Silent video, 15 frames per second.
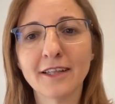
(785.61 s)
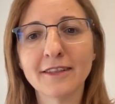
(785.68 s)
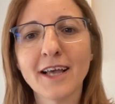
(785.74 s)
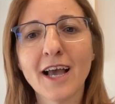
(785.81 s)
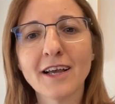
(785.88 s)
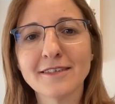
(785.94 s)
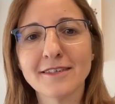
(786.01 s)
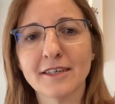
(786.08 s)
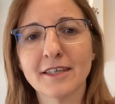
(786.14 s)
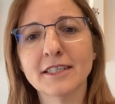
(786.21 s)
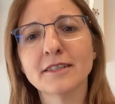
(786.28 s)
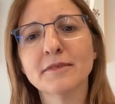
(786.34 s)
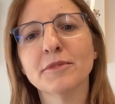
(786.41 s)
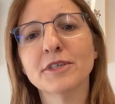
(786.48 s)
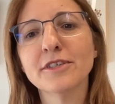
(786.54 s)
attacks
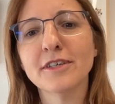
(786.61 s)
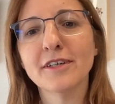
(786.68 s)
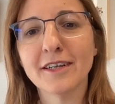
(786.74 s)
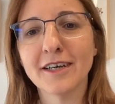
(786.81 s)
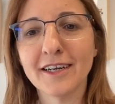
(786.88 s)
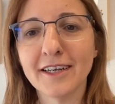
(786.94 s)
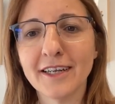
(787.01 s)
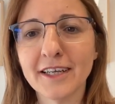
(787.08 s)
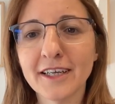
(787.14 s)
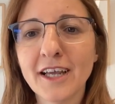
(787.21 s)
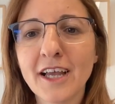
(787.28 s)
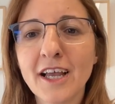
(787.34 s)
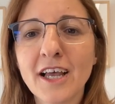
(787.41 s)
against machine learning.